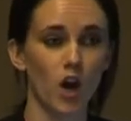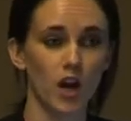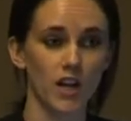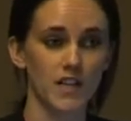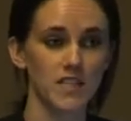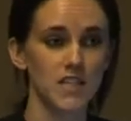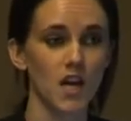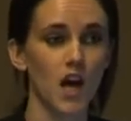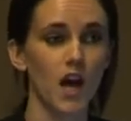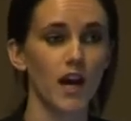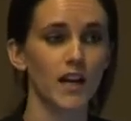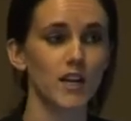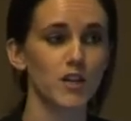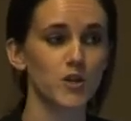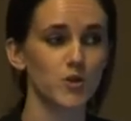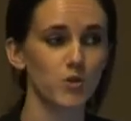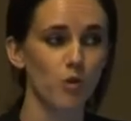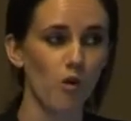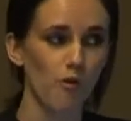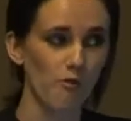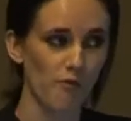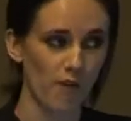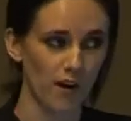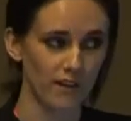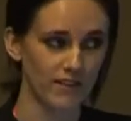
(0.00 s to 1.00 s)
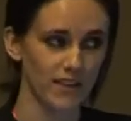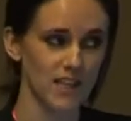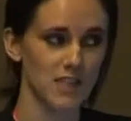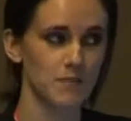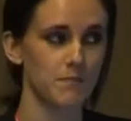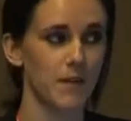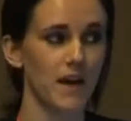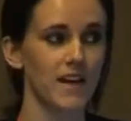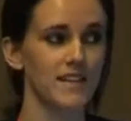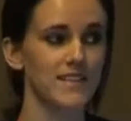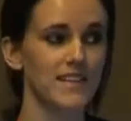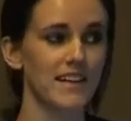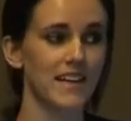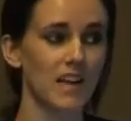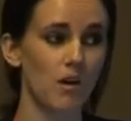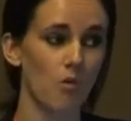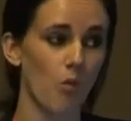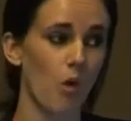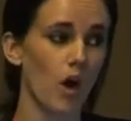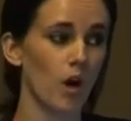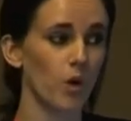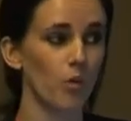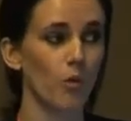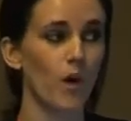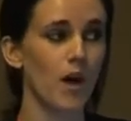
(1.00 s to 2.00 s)
a tiny storefront that's basically
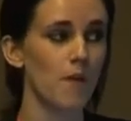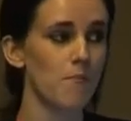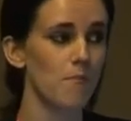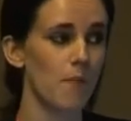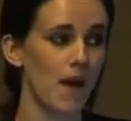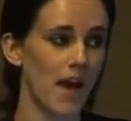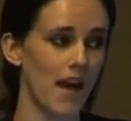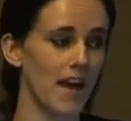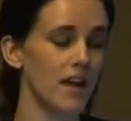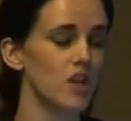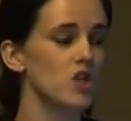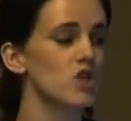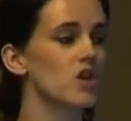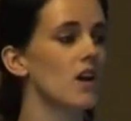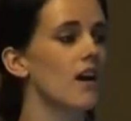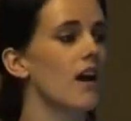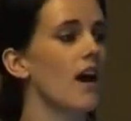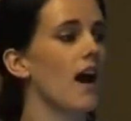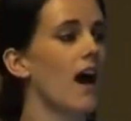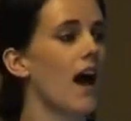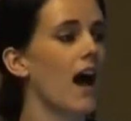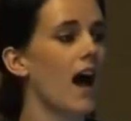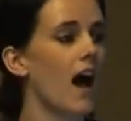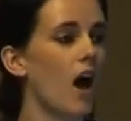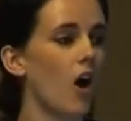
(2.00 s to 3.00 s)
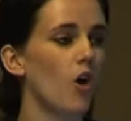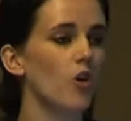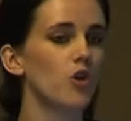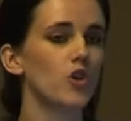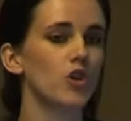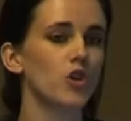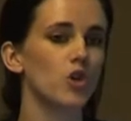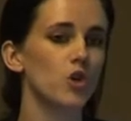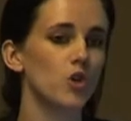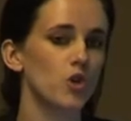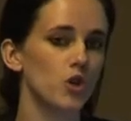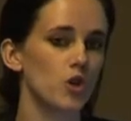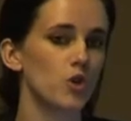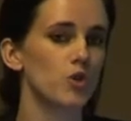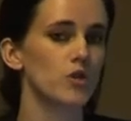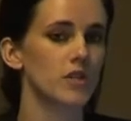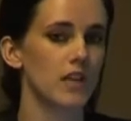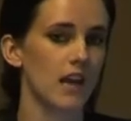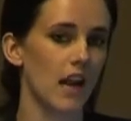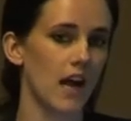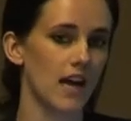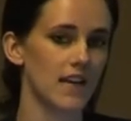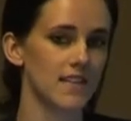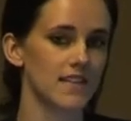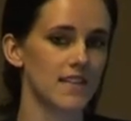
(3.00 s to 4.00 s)
one web page, how do you
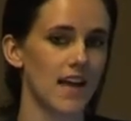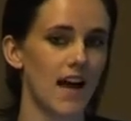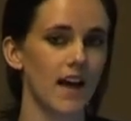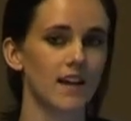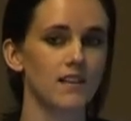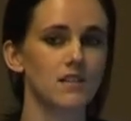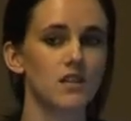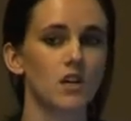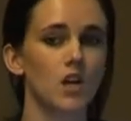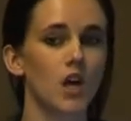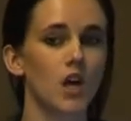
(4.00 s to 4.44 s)
utilize that?